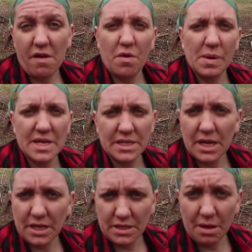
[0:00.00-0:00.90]
Everybody's
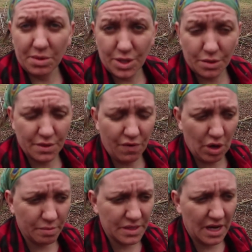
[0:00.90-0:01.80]
getting a double dose of
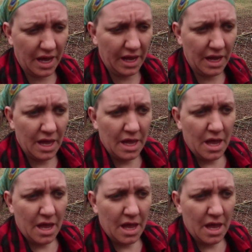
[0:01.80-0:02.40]
herbs today,